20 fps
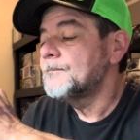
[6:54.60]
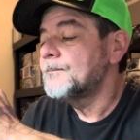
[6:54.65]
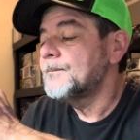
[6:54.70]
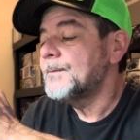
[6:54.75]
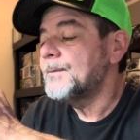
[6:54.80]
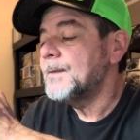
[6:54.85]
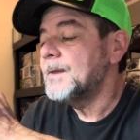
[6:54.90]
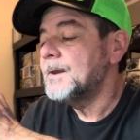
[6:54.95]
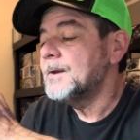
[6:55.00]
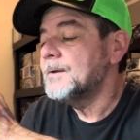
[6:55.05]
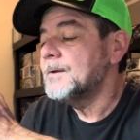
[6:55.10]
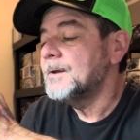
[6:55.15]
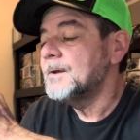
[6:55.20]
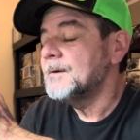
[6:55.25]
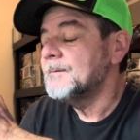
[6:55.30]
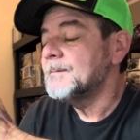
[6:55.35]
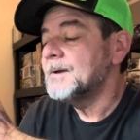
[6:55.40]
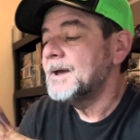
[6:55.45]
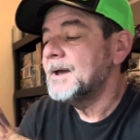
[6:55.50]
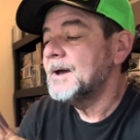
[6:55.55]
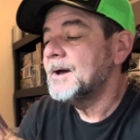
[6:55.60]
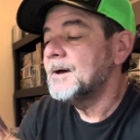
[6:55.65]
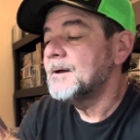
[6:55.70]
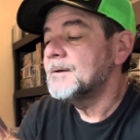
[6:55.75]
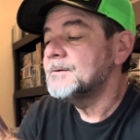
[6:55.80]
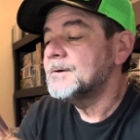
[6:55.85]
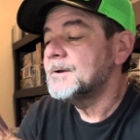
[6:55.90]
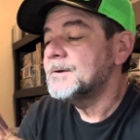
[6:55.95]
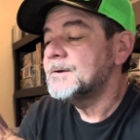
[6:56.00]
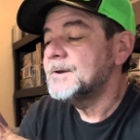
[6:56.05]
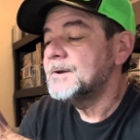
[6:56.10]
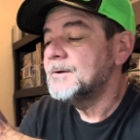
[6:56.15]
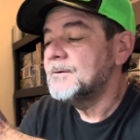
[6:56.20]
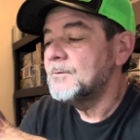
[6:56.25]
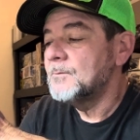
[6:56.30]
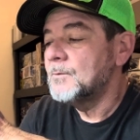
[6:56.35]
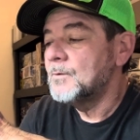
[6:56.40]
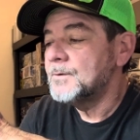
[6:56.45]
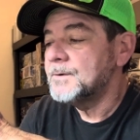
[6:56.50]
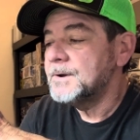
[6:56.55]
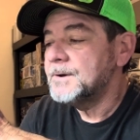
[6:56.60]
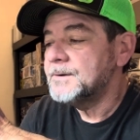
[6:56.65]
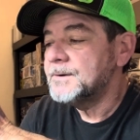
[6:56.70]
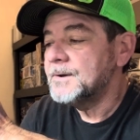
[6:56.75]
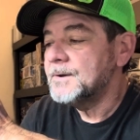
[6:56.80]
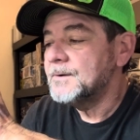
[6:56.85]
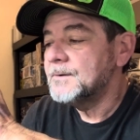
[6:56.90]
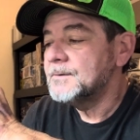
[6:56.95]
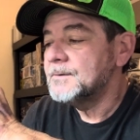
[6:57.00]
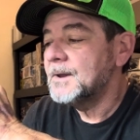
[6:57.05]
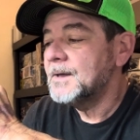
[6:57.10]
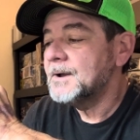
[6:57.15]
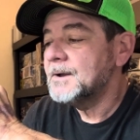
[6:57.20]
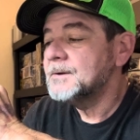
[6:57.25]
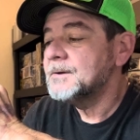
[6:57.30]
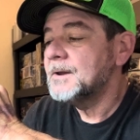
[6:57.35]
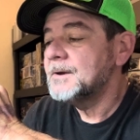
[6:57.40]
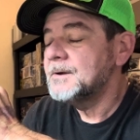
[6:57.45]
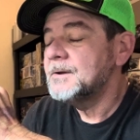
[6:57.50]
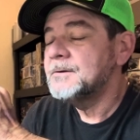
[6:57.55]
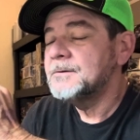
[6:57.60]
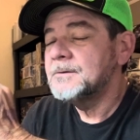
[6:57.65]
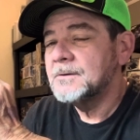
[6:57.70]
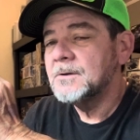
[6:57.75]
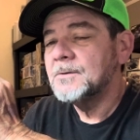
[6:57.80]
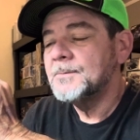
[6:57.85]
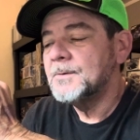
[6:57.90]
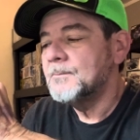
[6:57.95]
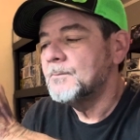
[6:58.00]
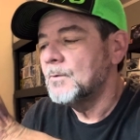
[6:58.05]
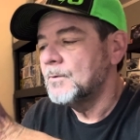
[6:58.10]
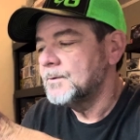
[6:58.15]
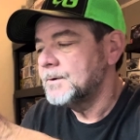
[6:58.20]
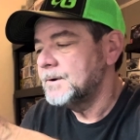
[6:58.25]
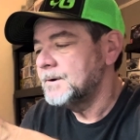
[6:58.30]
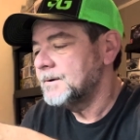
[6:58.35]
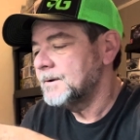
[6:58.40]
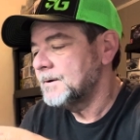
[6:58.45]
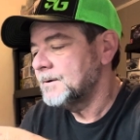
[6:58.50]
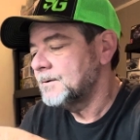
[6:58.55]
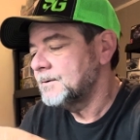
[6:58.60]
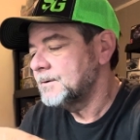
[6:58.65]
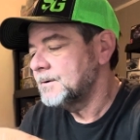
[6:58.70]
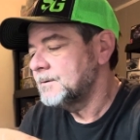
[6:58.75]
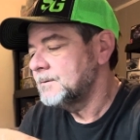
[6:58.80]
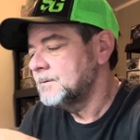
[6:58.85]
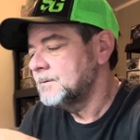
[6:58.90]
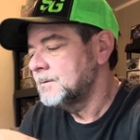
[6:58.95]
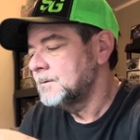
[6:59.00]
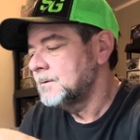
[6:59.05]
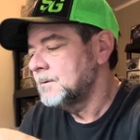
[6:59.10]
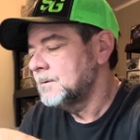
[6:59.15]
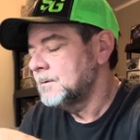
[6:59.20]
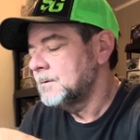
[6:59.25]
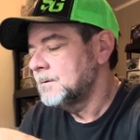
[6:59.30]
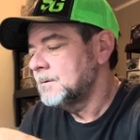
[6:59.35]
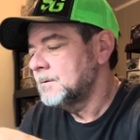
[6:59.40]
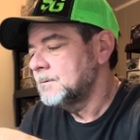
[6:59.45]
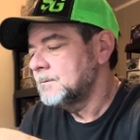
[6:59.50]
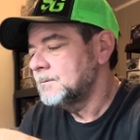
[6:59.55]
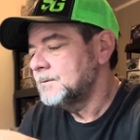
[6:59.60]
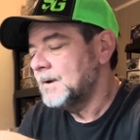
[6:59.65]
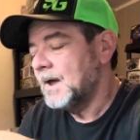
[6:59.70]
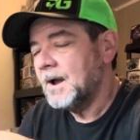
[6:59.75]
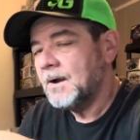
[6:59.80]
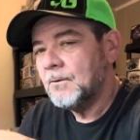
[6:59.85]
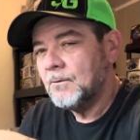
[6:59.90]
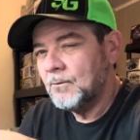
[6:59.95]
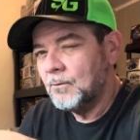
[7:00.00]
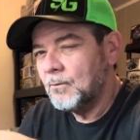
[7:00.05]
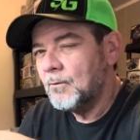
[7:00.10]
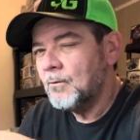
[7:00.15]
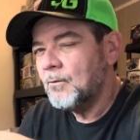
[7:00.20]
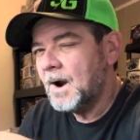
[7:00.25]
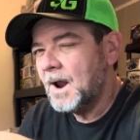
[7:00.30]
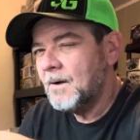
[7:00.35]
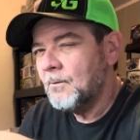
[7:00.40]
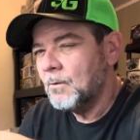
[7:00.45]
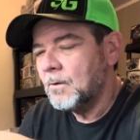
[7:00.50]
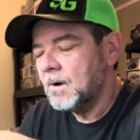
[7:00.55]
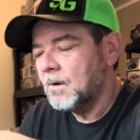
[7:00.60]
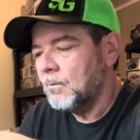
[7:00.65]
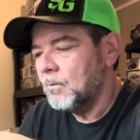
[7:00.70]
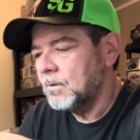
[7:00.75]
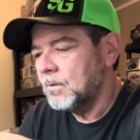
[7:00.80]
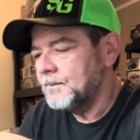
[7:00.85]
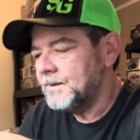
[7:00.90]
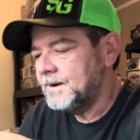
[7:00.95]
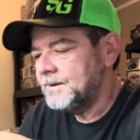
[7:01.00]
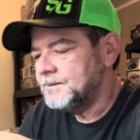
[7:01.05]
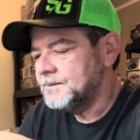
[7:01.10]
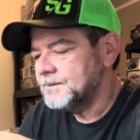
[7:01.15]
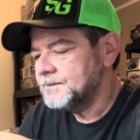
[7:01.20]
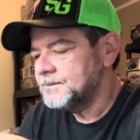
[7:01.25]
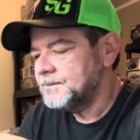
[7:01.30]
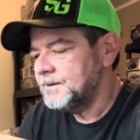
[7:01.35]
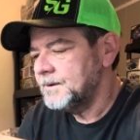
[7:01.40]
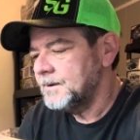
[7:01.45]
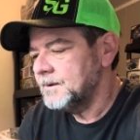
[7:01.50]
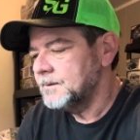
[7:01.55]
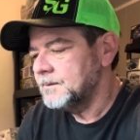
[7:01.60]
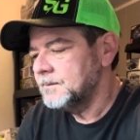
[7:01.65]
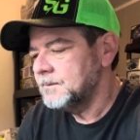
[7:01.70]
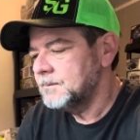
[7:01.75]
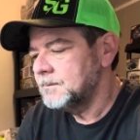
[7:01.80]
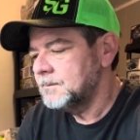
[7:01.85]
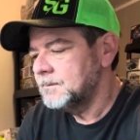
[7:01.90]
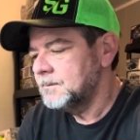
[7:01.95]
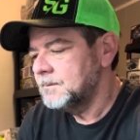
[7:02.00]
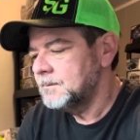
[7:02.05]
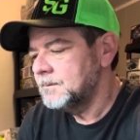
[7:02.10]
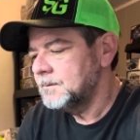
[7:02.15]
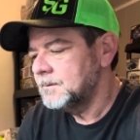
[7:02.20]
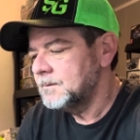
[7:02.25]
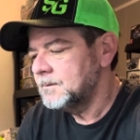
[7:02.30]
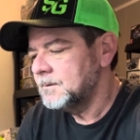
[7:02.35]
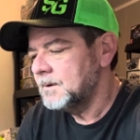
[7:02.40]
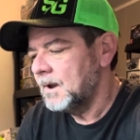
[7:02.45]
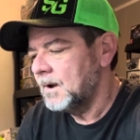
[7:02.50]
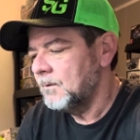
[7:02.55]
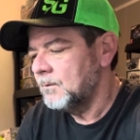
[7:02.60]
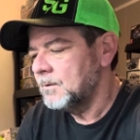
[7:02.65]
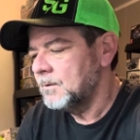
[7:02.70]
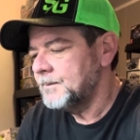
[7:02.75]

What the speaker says: thinned them out and I did a little more detail. I did a little bit more detail on it. Not right where I want to be just yet. I want